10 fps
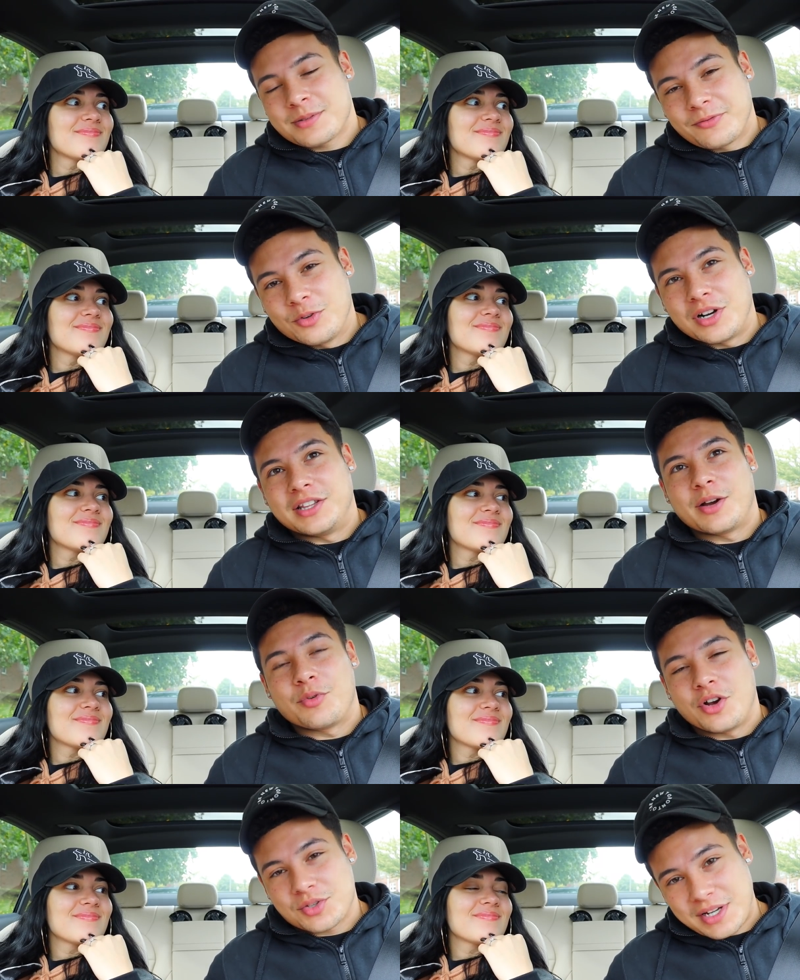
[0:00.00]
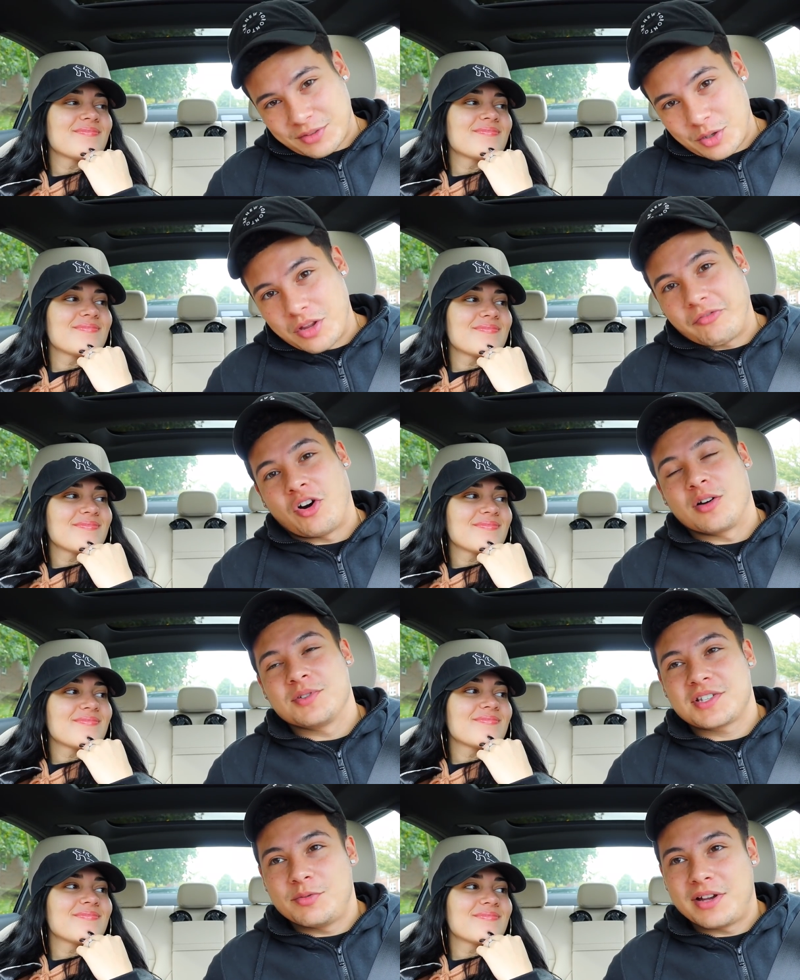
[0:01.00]
Speaker 1: some food, and then we also have to go to the
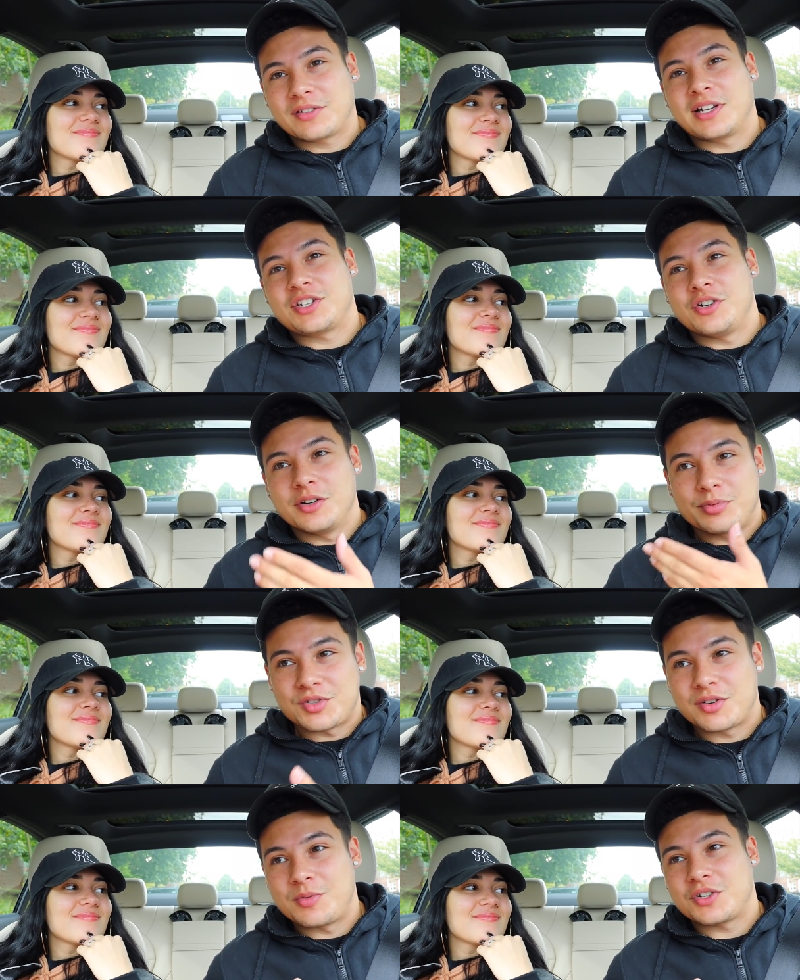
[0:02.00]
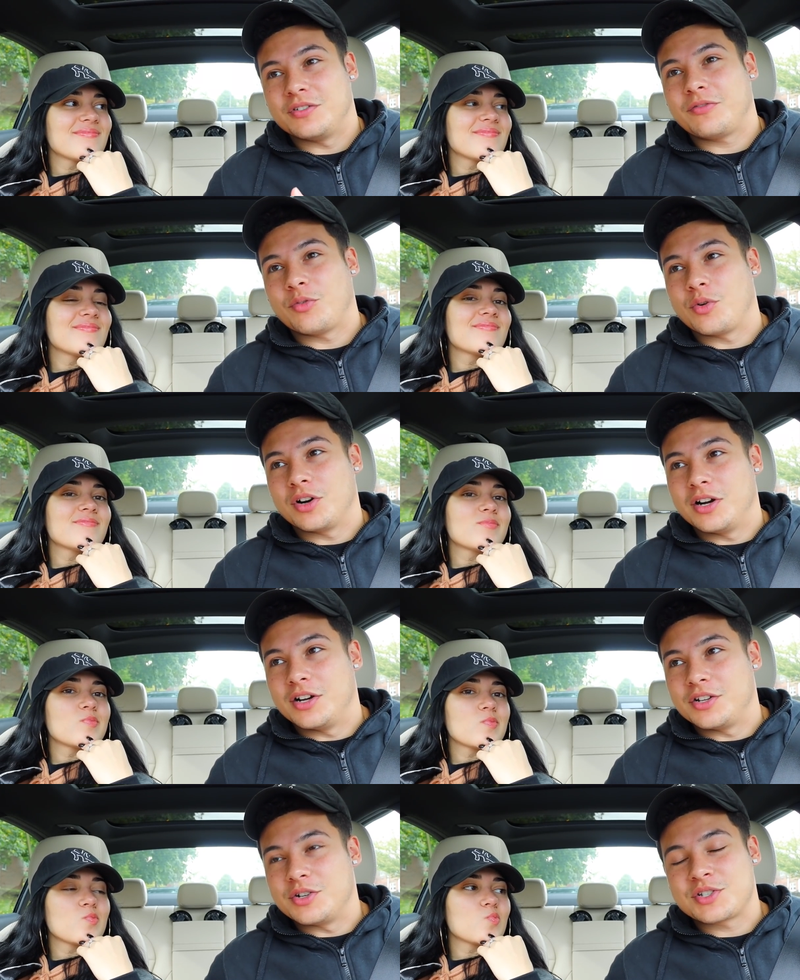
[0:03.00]
pharmacy. We have to get your prescription for
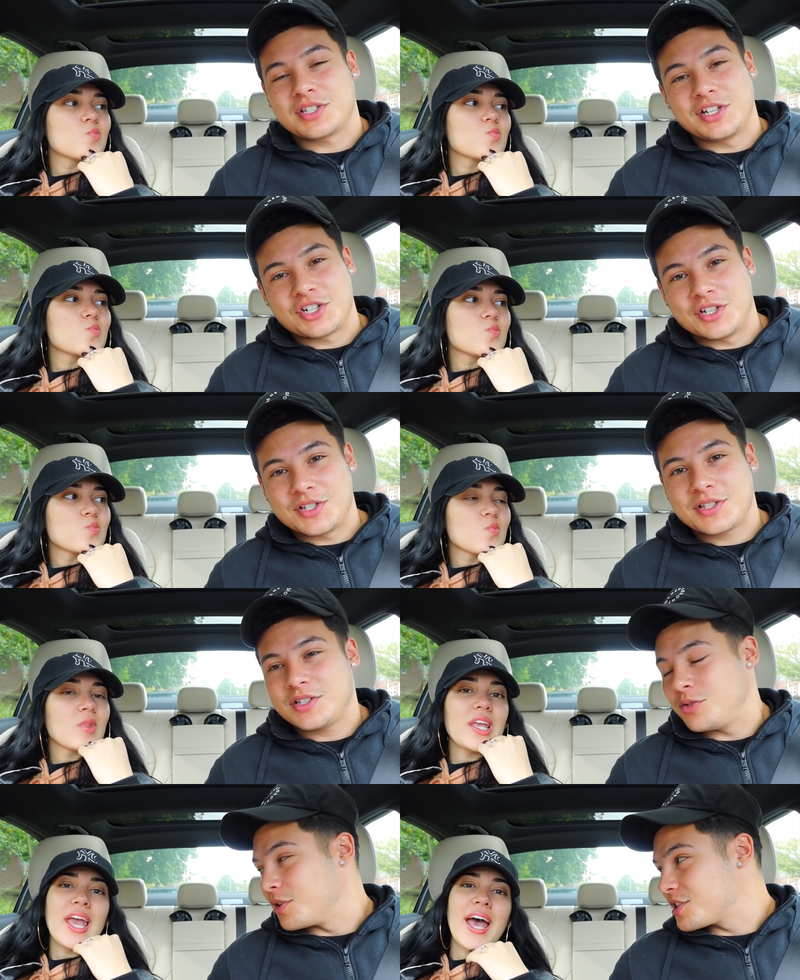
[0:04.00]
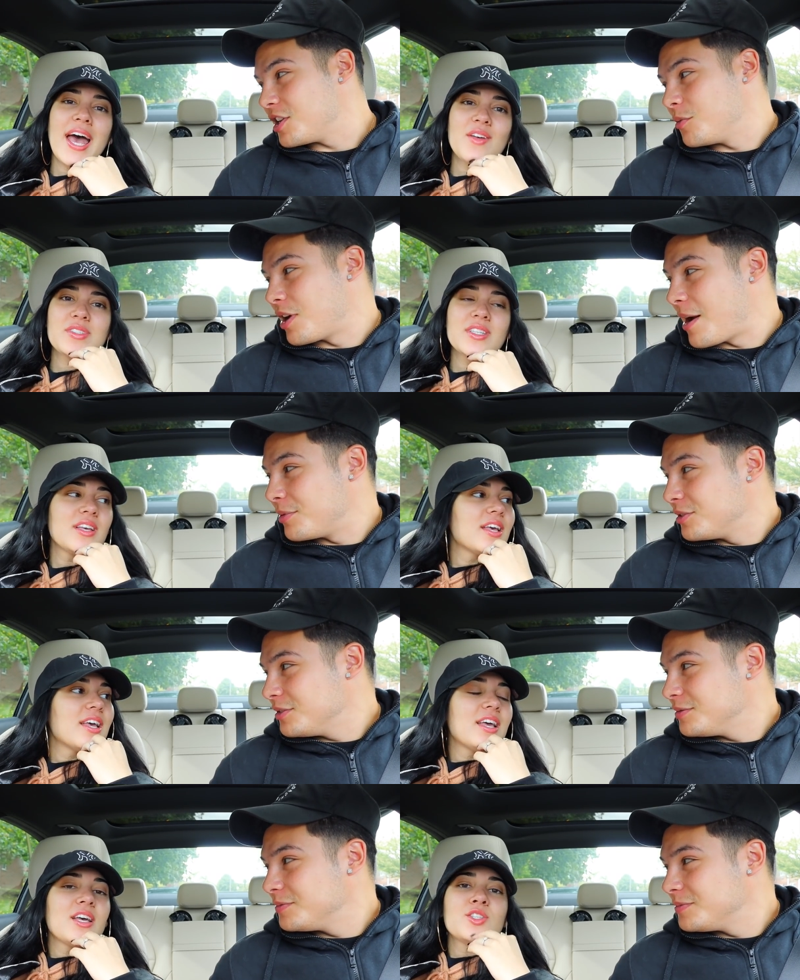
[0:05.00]
uh, your stitches. You yeah, wanna tell them what happened?
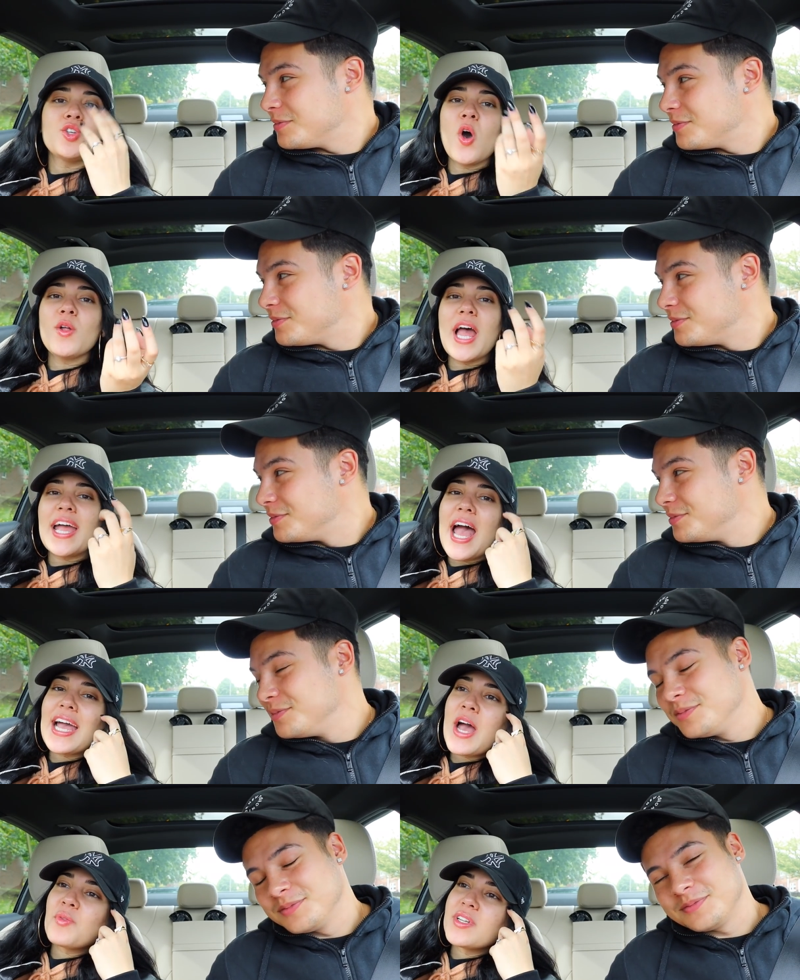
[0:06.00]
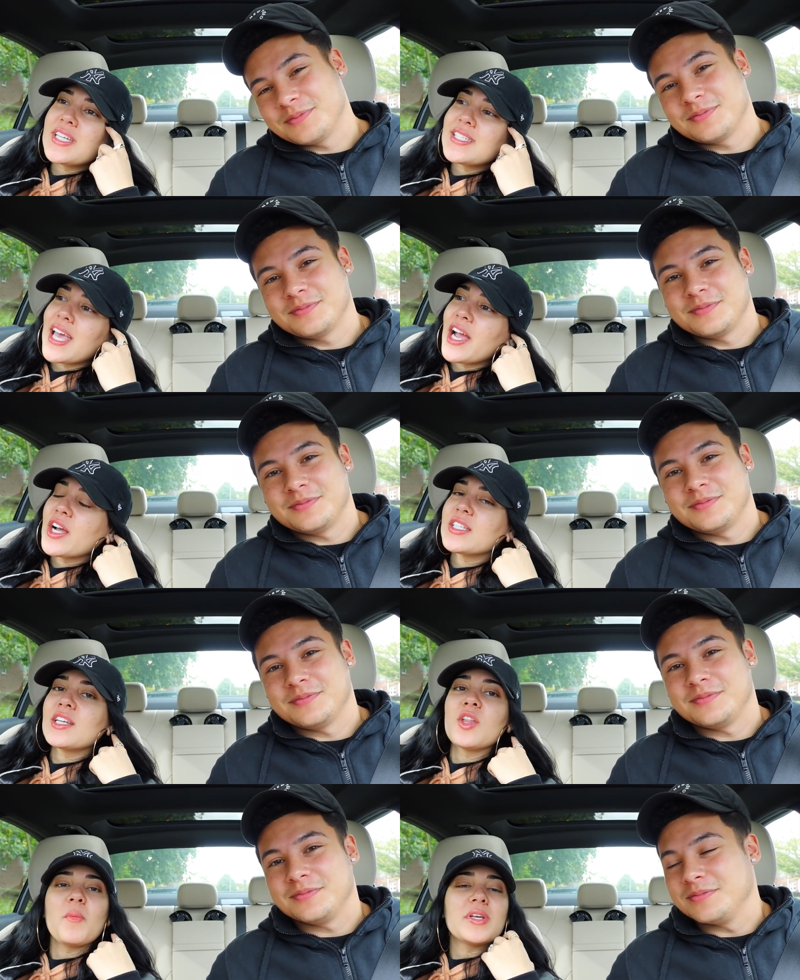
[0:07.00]
Speaker 2: So, like, I got really scared because
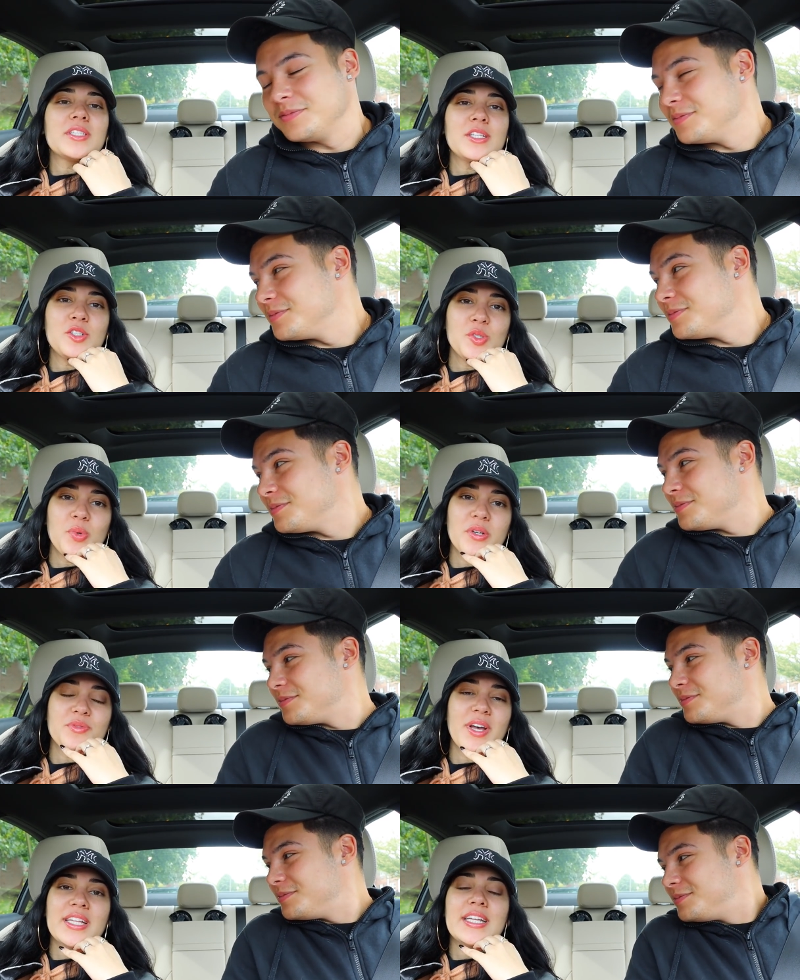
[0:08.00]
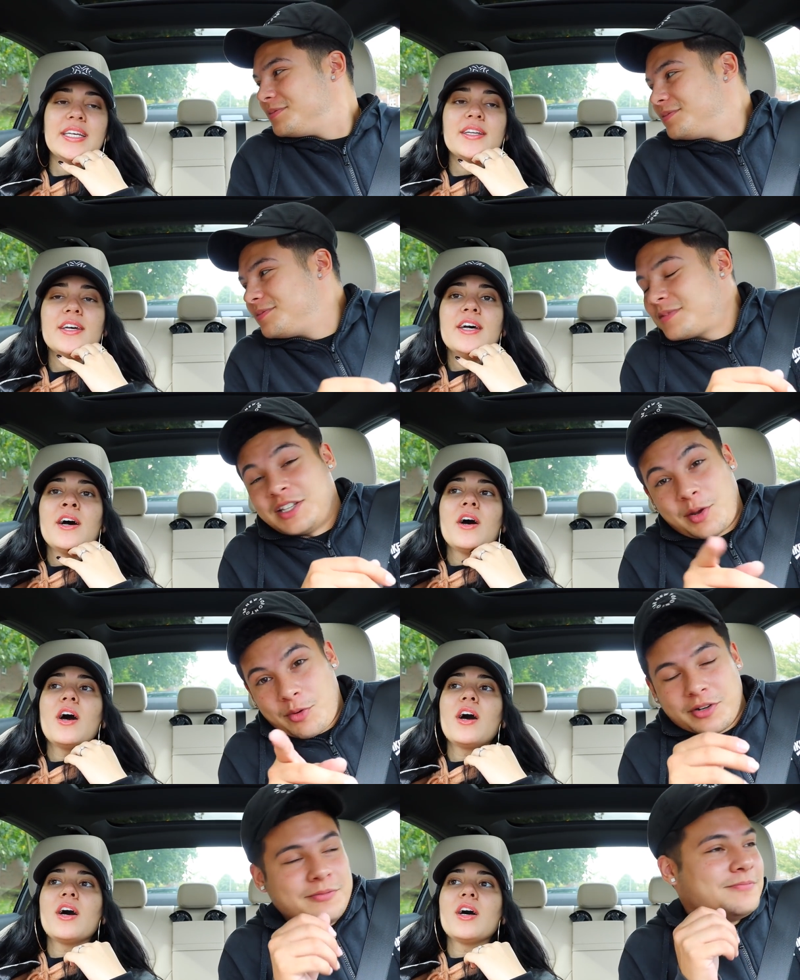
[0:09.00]
I thought my stitches were infected. And they
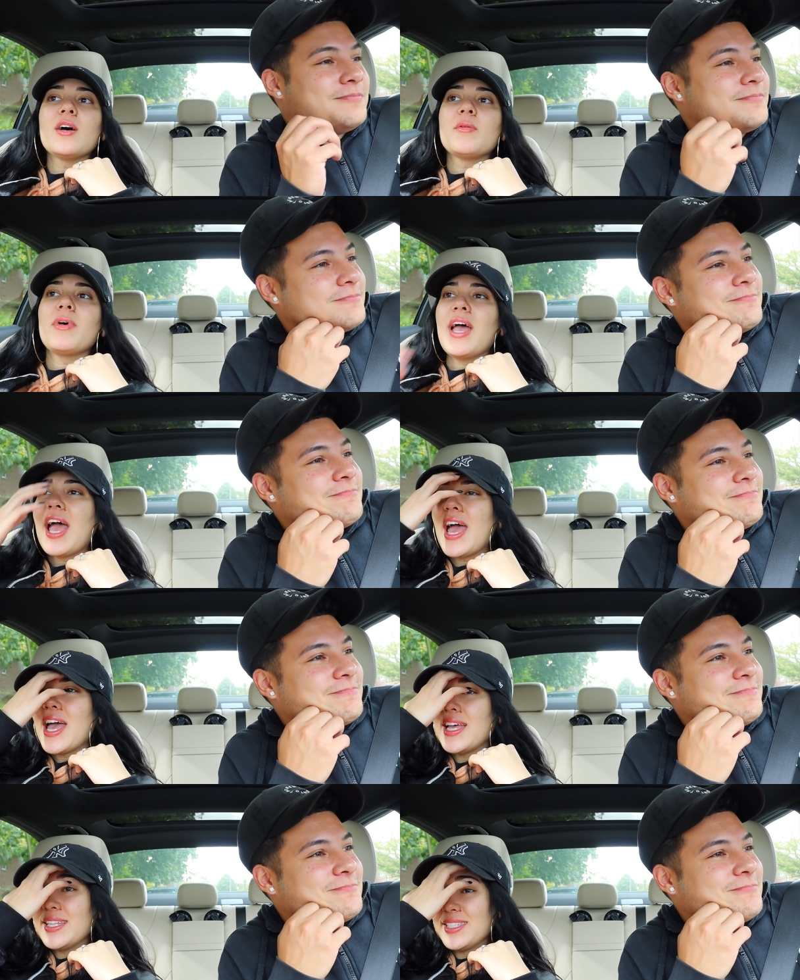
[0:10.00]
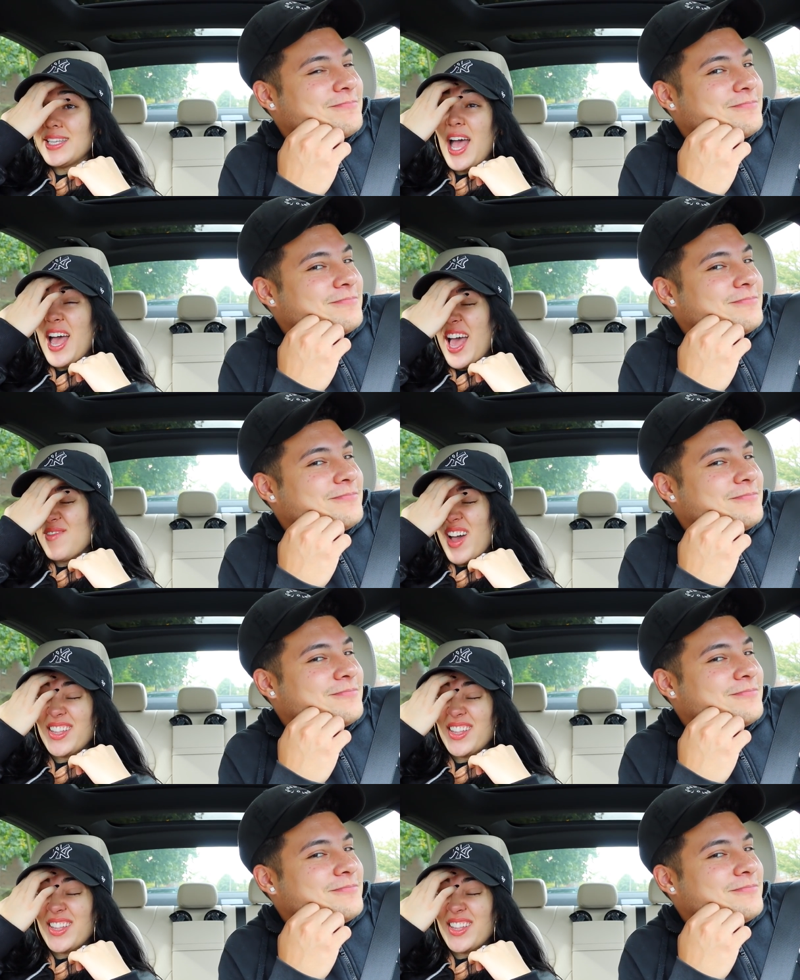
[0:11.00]
weren't. Um, and and my